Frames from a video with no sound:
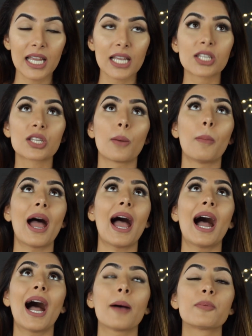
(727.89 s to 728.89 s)
some
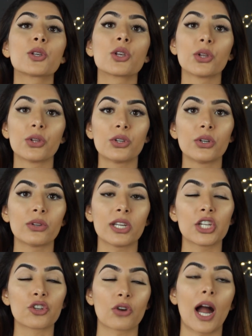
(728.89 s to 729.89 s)

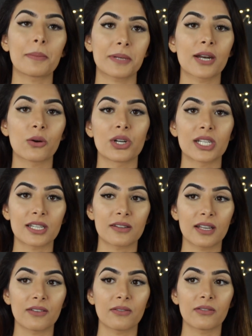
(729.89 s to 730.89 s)
absolutely drop dead gorgeous
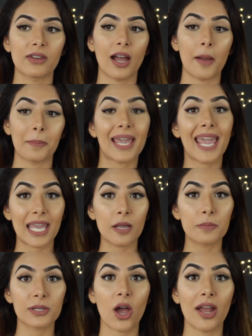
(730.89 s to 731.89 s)

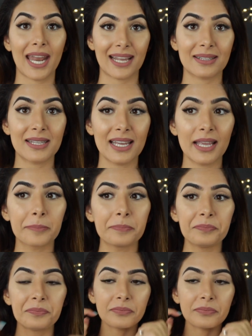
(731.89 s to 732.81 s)
capes on Etsy.